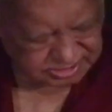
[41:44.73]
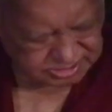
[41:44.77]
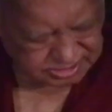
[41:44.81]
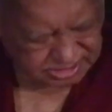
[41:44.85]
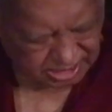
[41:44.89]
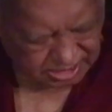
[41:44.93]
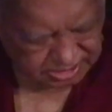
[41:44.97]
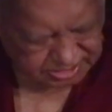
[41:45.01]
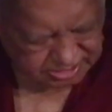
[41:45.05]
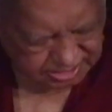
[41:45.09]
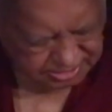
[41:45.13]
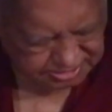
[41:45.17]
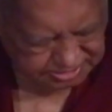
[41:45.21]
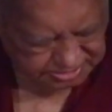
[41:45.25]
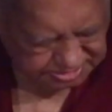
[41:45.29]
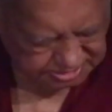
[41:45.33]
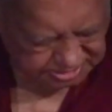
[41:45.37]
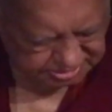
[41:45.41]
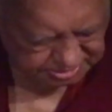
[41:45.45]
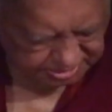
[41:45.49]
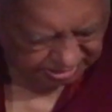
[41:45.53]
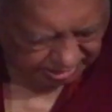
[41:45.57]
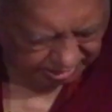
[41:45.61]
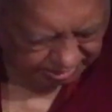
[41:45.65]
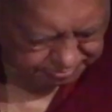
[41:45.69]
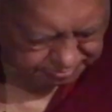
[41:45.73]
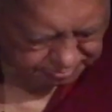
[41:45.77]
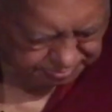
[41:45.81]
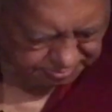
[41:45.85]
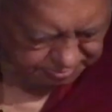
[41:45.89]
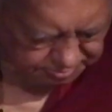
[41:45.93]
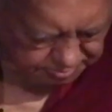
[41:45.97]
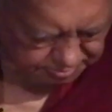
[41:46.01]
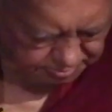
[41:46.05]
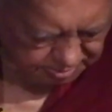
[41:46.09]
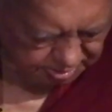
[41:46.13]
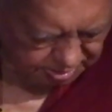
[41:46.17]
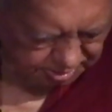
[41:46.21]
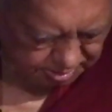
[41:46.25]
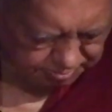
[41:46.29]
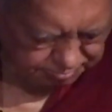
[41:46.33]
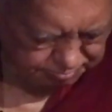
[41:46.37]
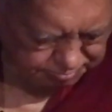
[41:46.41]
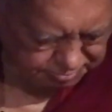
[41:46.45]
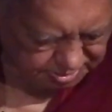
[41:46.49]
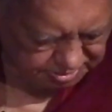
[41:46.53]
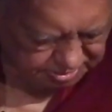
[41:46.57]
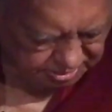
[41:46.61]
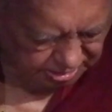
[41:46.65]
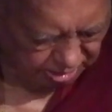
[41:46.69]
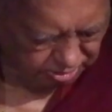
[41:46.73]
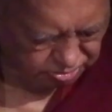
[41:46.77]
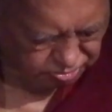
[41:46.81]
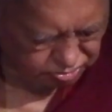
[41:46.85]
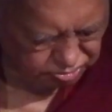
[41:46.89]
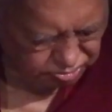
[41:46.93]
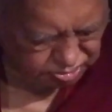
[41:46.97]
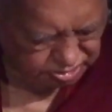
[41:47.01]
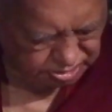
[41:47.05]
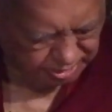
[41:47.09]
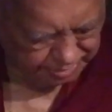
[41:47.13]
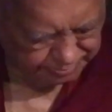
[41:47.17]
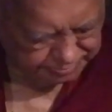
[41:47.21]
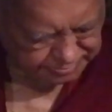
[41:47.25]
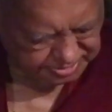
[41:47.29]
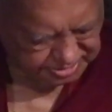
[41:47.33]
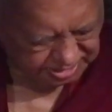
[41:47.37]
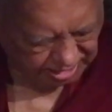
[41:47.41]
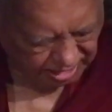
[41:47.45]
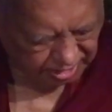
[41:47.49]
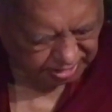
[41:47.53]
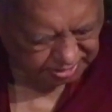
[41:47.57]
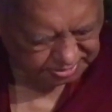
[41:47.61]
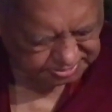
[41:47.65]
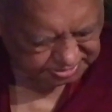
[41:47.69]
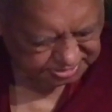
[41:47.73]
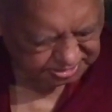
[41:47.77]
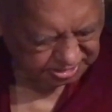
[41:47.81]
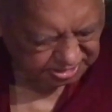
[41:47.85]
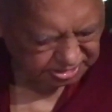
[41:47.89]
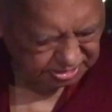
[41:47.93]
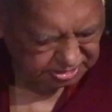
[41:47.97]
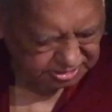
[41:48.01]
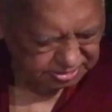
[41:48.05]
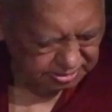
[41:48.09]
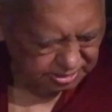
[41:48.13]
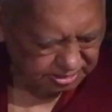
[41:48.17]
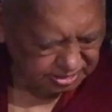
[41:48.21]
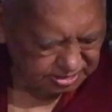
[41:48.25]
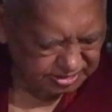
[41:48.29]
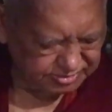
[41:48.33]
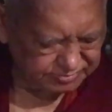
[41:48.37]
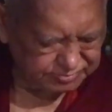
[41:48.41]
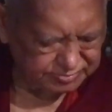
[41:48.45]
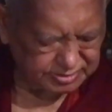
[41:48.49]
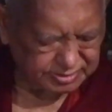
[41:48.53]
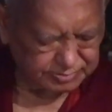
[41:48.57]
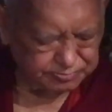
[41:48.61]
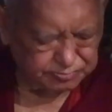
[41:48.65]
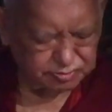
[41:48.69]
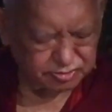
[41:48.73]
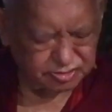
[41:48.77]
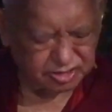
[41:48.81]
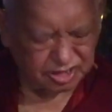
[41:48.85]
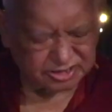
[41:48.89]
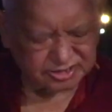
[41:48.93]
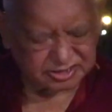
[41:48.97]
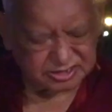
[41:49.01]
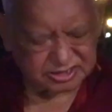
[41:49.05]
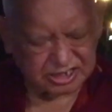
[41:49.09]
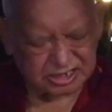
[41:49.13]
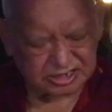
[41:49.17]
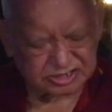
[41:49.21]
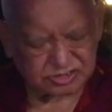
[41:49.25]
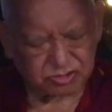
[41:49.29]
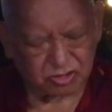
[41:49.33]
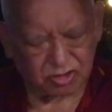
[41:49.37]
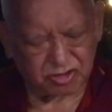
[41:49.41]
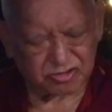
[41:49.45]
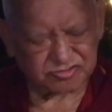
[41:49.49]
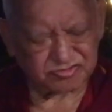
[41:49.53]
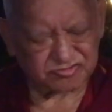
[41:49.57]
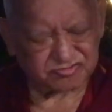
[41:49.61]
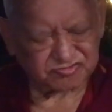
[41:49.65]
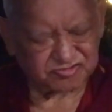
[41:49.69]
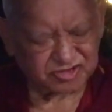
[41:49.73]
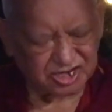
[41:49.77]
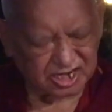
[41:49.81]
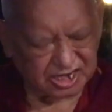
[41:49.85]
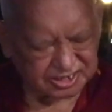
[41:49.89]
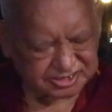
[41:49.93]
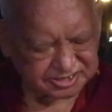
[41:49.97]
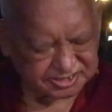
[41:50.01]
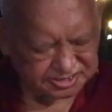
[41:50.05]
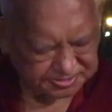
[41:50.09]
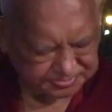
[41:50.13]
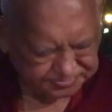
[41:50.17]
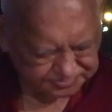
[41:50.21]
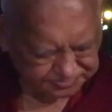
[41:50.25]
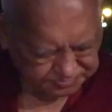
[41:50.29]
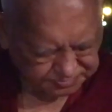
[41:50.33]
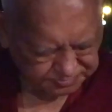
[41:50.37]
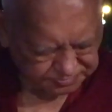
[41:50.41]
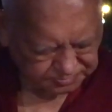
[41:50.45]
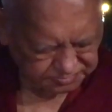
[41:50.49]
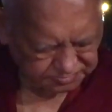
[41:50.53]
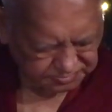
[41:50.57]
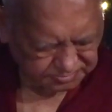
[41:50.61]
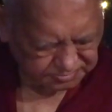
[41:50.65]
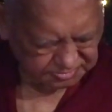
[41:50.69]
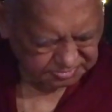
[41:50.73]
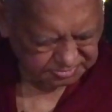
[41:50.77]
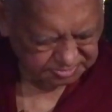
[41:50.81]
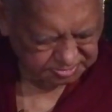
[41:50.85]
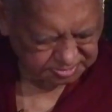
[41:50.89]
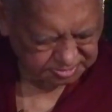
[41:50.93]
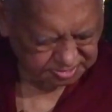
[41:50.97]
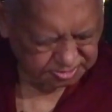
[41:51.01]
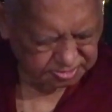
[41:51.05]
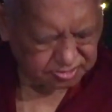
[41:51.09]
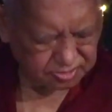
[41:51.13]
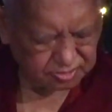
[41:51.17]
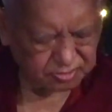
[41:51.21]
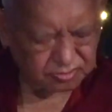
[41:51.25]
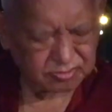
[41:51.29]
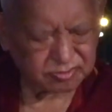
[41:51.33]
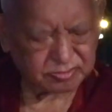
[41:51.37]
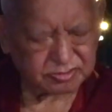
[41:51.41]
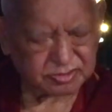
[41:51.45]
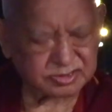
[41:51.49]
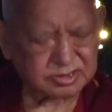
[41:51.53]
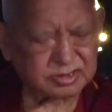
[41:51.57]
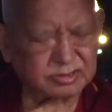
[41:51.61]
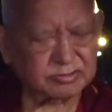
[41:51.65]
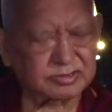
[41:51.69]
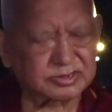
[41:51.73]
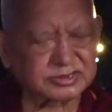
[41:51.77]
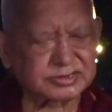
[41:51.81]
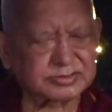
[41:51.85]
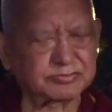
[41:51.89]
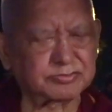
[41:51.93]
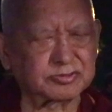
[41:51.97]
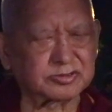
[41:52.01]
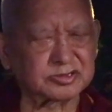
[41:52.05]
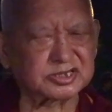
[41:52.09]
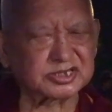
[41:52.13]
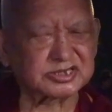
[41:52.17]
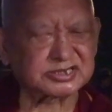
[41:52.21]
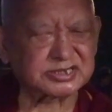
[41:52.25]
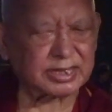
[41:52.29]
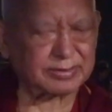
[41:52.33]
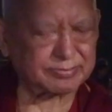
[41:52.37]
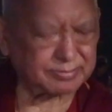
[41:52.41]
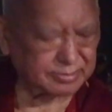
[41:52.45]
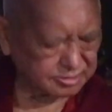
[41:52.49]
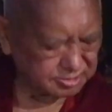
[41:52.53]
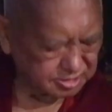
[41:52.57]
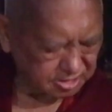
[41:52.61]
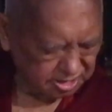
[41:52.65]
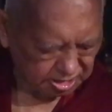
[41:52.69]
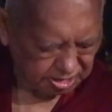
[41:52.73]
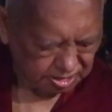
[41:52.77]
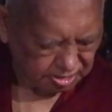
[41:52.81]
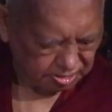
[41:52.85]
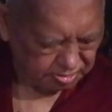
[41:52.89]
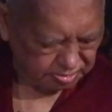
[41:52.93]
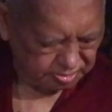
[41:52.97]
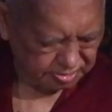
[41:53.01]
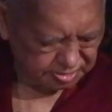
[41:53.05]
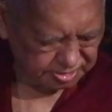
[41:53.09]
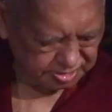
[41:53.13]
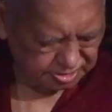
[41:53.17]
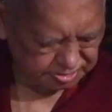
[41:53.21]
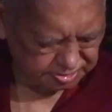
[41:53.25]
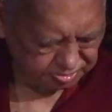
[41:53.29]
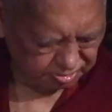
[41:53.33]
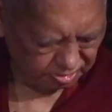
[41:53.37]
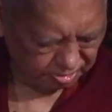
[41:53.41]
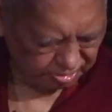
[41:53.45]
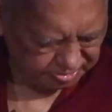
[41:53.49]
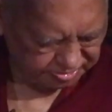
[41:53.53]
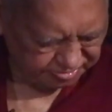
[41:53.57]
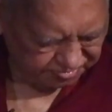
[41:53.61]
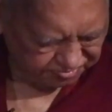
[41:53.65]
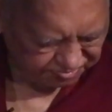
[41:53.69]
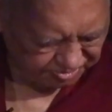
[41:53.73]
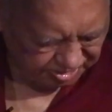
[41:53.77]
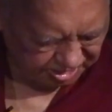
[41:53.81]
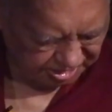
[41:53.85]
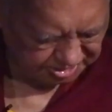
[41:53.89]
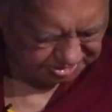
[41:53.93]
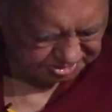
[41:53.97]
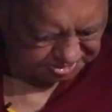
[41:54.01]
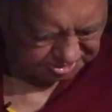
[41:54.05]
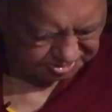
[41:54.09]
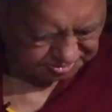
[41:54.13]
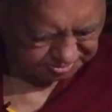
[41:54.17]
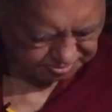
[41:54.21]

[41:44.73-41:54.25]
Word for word: Tada Tilda Migdan Lunam Jangs, even the Buddha's his own flesh. You know, when he was a Bodhisattva, his own flesh.